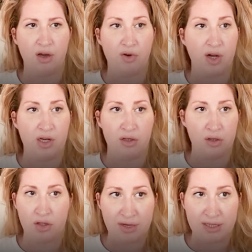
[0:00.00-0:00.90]
a
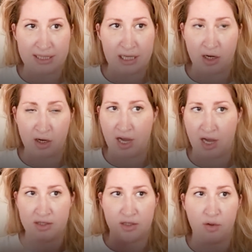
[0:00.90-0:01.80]
regular translator that
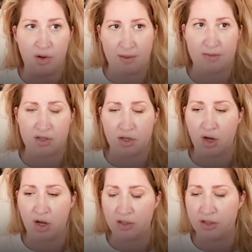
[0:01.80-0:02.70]
has no Amazon
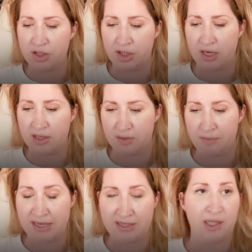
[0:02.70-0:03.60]
knowledge is
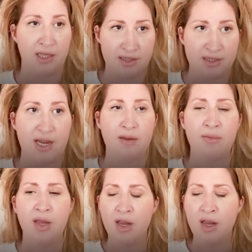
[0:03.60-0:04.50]
basically the
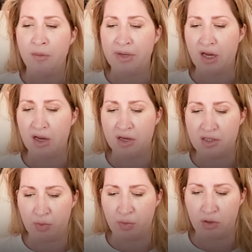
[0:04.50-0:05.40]
same.
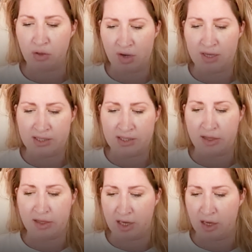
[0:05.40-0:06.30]
Because when you
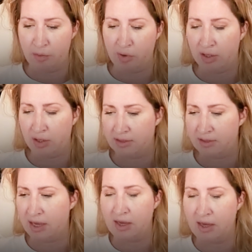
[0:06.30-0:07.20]
translate the keyword,
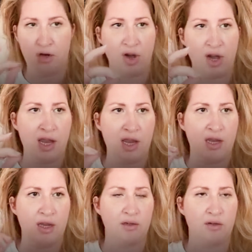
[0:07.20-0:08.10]
let's say
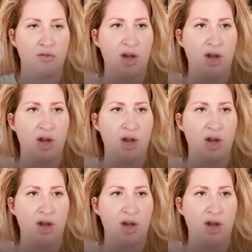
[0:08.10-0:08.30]
gray